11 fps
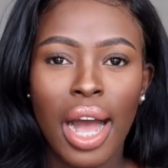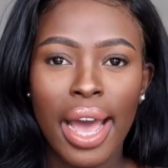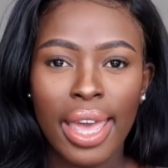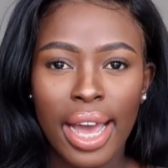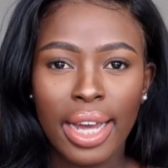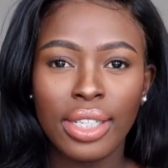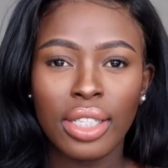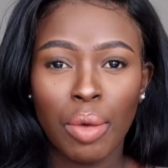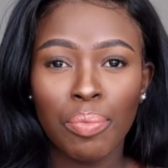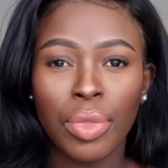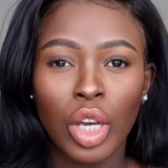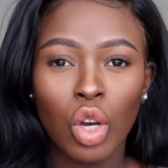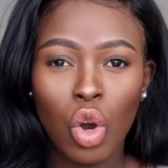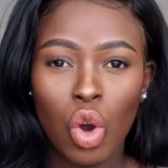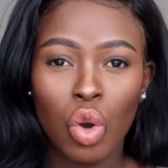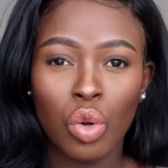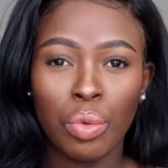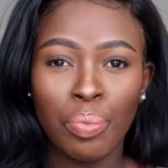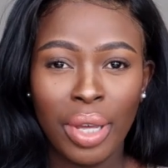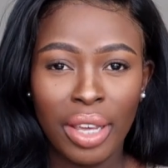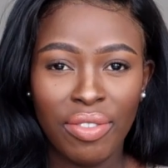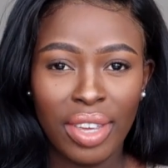I had something called
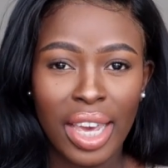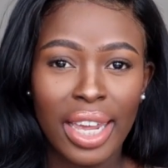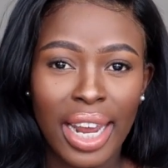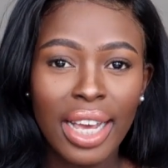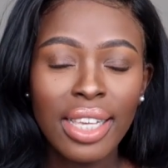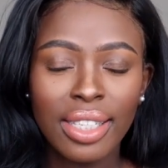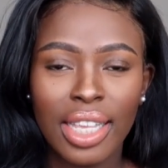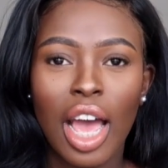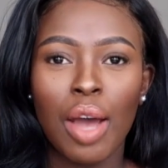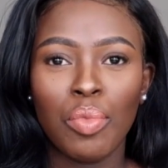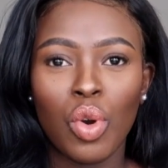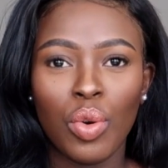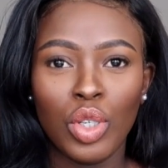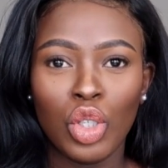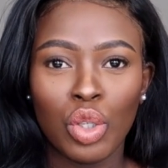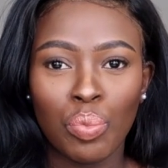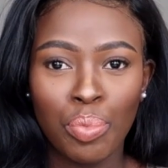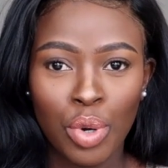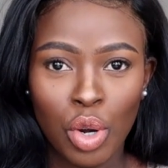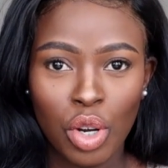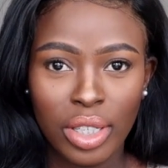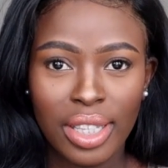PVNS. I'm going to
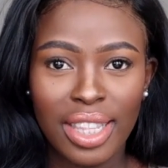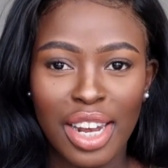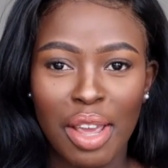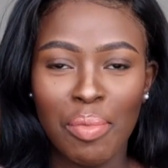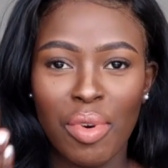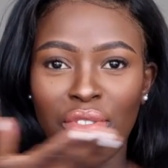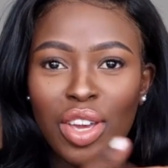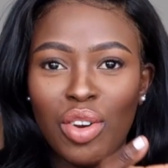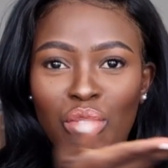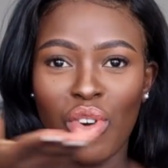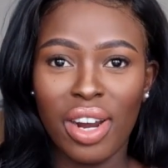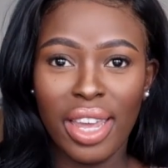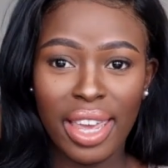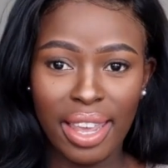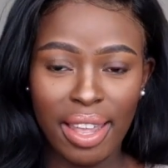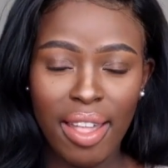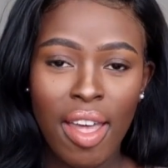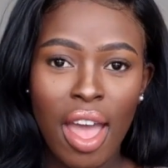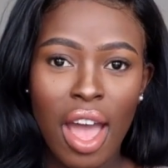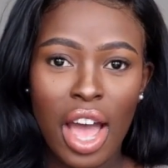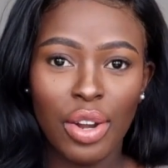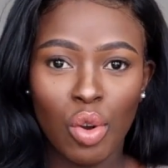put the name of it right here
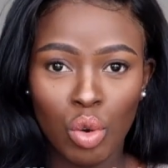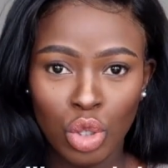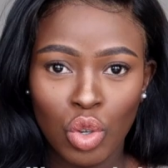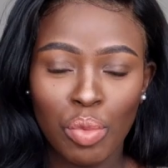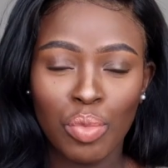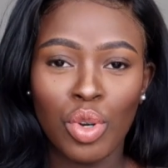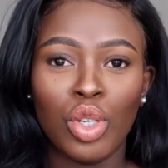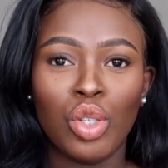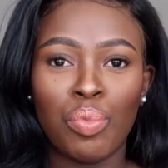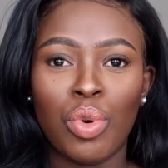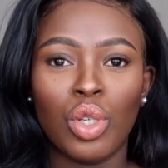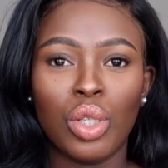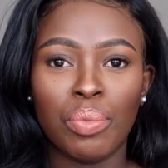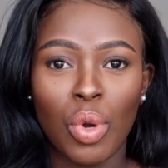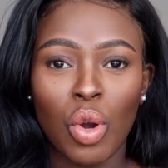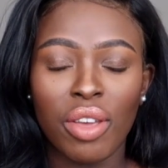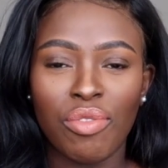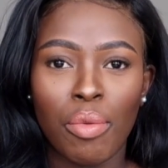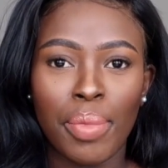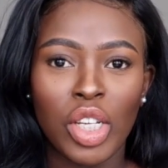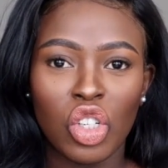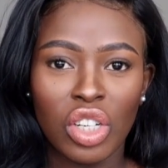and also I'm going to put more
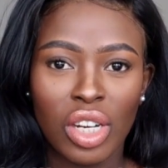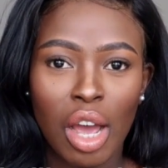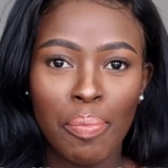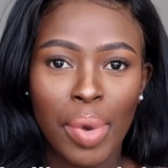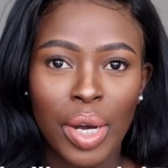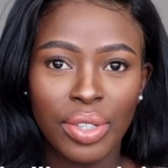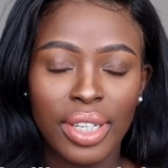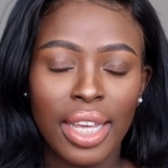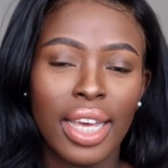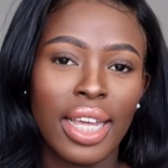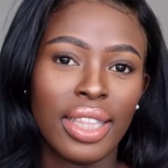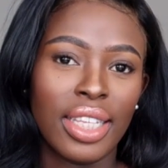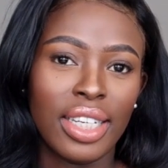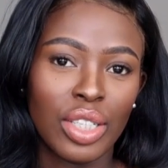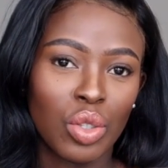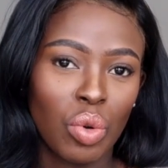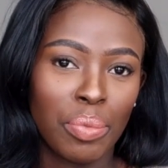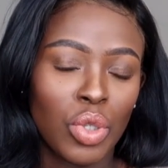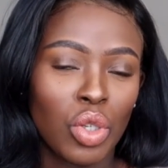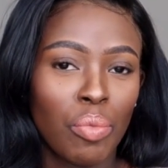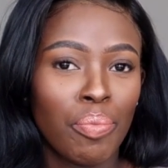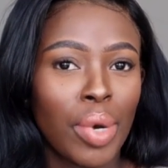information about it in the
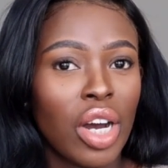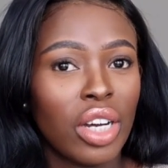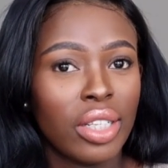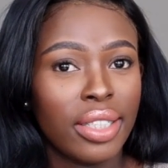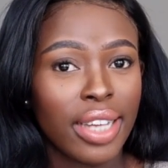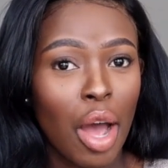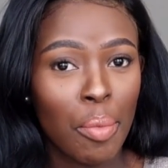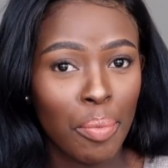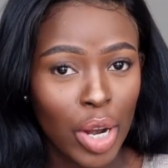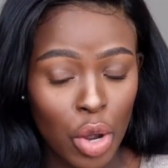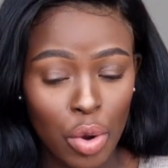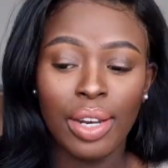description bar down below.